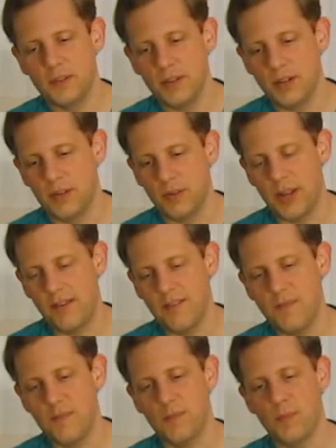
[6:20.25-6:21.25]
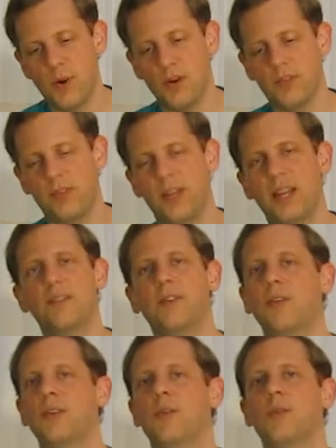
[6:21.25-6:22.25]
you know, heavy malt
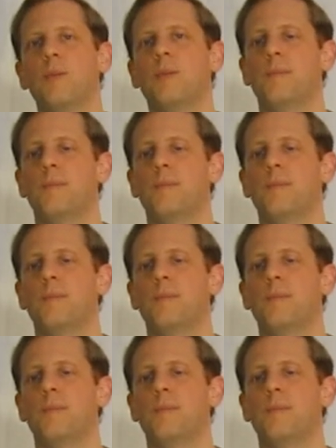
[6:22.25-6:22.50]
flavor